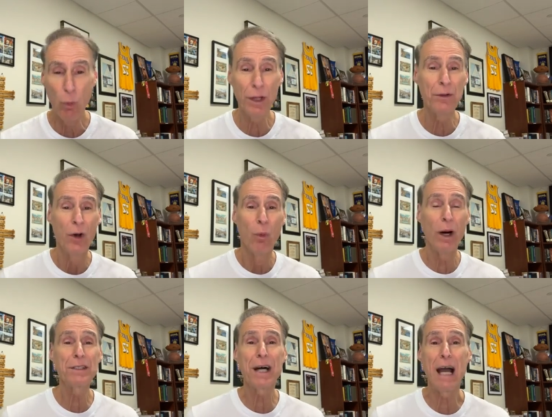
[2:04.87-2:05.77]
One,
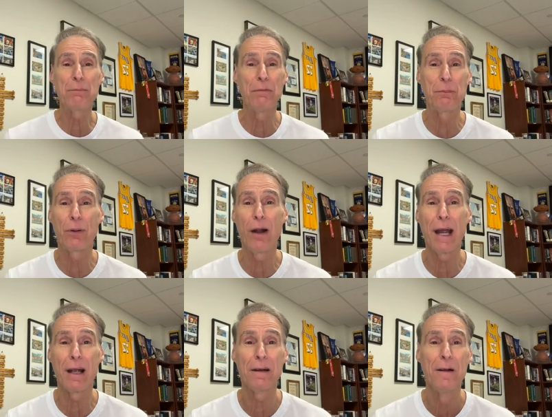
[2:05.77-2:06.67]
one type of
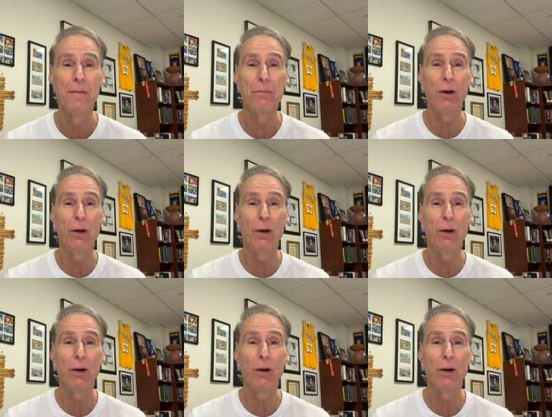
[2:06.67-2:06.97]
prayer